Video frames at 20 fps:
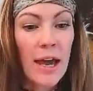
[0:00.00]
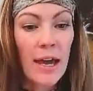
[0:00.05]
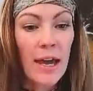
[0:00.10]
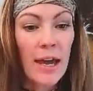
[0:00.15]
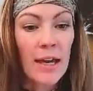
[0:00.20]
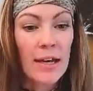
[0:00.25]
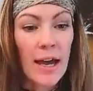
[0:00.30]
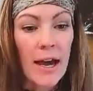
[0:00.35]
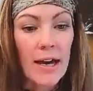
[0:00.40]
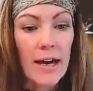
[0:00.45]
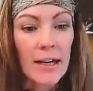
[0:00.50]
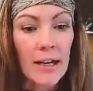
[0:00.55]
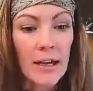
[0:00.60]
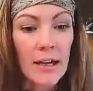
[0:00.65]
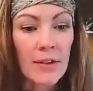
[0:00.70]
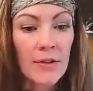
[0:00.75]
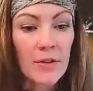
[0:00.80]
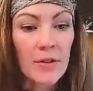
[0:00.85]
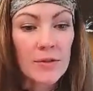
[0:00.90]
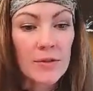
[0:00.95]
and
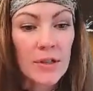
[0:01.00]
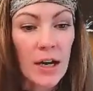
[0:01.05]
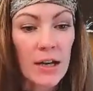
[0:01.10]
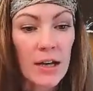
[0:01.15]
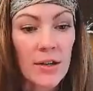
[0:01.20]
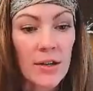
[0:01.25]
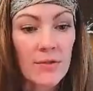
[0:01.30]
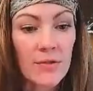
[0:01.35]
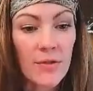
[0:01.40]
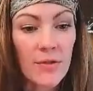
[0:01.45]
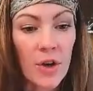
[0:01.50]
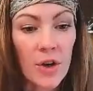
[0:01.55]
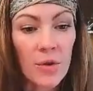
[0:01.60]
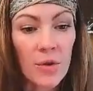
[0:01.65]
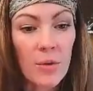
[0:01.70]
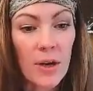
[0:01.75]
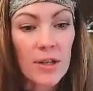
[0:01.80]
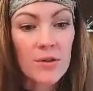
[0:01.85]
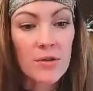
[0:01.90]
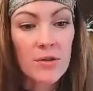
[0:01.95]
adding those kind of
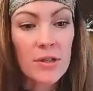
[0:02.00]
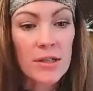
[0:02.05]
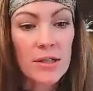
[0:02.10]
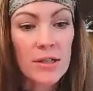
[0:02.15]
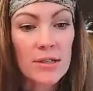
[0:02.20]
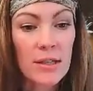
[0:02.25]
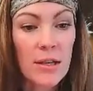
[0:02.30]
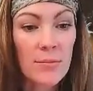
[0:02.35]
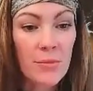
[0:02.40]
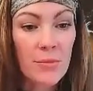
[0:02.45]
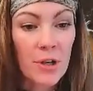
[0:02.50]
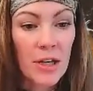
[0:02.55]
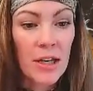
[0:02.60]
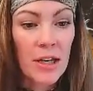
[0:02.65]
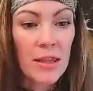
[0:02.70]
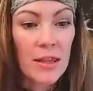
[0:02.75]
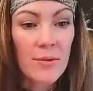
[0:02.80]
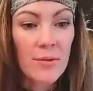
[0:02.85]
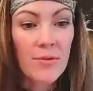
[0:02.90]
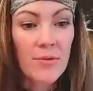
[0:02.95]
faraway trees and then
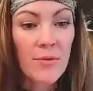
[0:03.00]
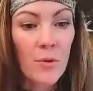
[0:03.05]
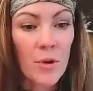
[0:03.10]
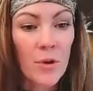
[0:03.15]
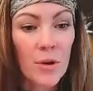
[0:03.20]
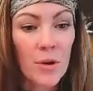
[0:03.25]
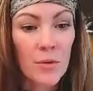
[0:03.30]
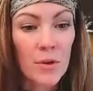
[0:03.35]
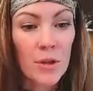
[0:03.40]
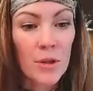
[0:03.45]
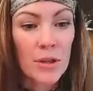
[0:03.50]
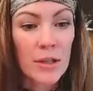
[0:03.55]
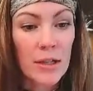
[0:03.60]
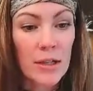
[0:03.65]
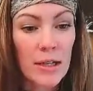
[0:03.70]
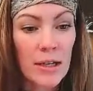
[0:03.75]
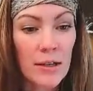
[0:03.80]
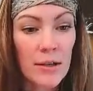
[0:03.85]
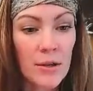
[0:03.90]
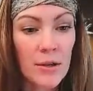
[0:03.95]
bringing them forward,
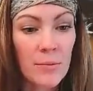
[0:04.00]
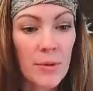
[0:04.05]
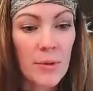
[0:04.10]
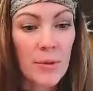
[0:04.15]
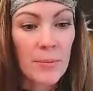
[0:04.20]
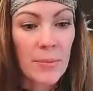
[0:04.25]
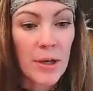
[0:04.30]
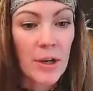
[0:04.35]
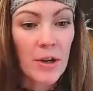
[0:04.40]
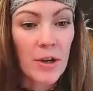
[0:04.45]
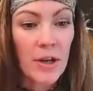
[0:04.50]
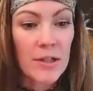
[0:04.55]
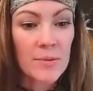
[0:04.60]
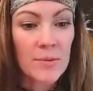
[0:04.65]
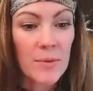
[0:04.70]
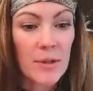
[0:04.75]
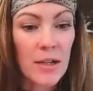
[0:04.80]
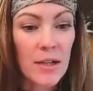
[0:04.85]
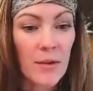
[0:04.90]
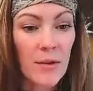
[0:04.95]
getting a little bit bigger as
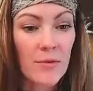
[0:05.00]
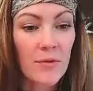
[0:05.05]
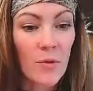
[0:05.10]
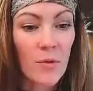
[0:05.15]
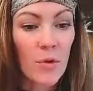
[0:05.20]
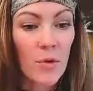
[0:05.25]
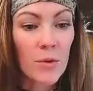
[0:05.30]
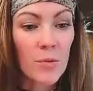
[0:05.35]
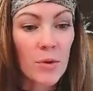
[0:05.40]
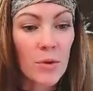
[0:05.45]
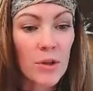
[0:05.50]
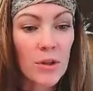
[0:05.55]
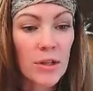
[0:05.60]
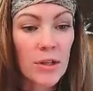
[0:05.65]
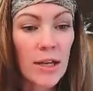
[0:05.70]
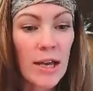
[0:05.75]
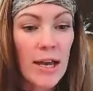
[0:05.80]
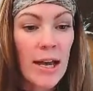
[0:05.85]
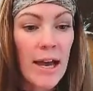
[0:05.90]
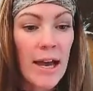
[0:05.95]
we come forward.
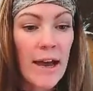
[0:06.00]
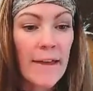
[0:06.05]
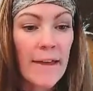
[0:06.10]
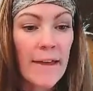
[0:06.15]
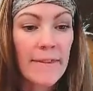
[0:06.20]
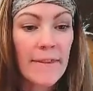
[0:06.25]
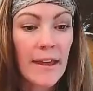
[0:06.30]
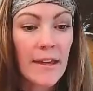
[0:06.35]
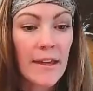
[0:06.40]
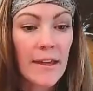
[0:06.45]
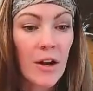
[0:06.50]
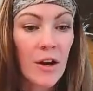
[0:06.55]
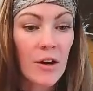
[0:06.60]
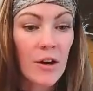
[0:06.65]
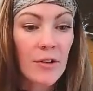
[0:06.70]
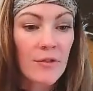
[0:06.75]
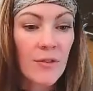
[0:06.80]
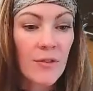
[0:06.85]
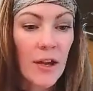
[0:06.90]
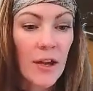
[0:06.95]
And then
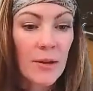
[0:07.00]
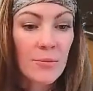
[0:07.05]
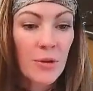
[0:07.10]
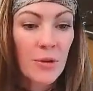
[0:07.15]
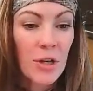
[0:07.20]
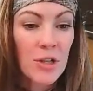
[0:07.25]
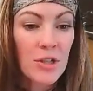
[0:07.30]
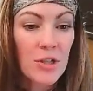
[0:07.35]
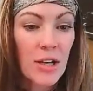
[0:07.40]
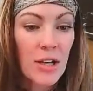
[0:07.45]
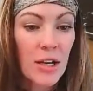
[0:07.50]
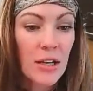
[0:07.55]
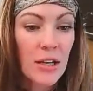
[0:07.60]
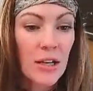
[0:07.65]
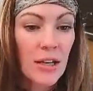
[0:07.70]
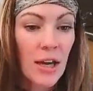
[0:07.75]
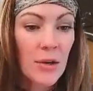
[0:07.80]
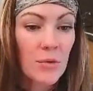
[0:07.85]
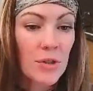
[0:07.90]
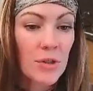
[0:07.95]
our fan brush, yet
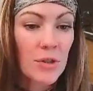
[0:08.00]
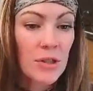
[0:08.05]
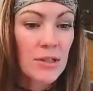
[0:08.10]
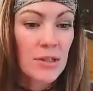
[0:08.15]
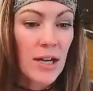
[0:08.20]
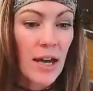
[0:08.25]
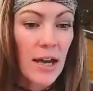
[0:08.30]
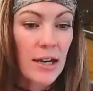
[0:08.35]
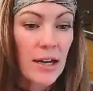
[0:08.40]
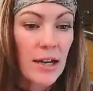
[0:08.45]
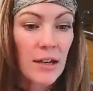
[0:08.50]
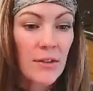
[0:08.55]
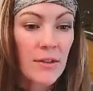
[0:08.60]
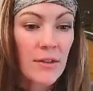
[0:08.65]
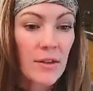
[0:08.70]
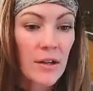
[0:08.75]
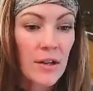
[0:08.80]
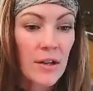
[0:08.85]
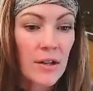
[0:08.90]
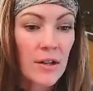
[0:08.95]
again, we're just adding
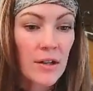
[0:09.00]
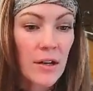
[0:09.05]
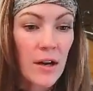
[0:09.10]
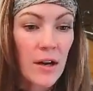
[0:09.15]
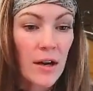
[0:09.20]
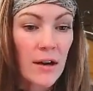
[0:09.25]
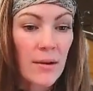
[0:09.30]
the